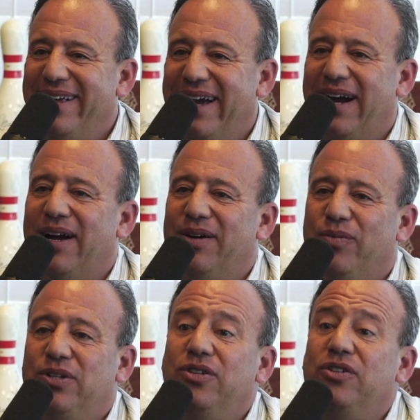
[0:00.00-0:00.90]
uh,
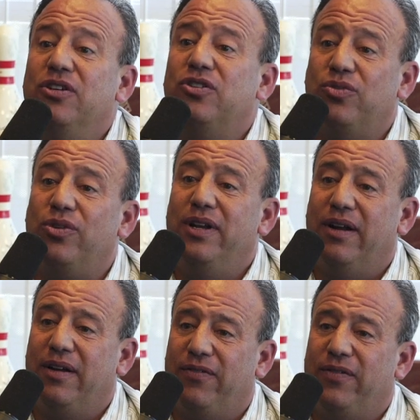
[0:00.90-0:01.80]
which is an
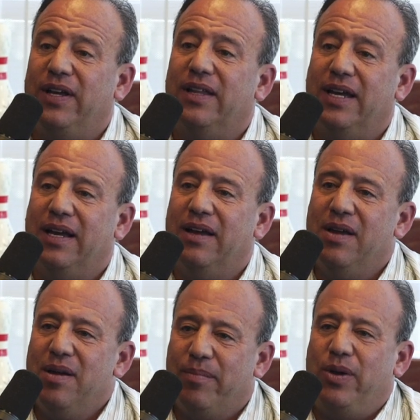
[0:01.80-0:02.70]
extraordinary feeling,
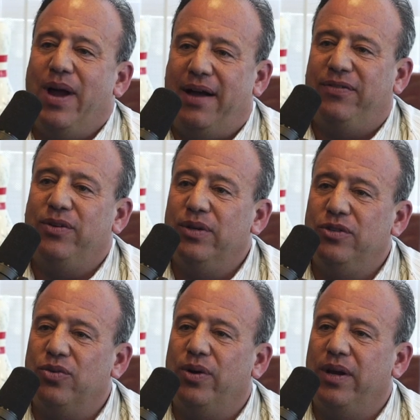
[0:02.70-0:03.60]
but you have to
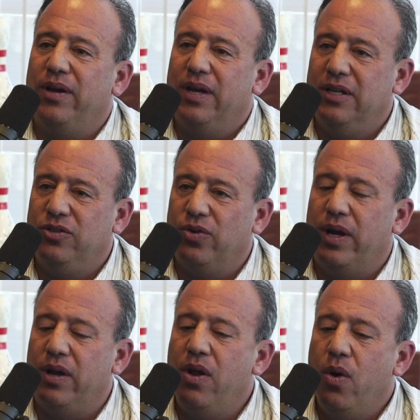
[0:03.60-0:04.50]
enjoy enjoy
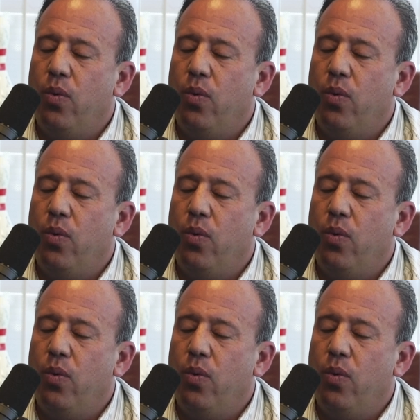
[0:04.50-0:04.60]
it.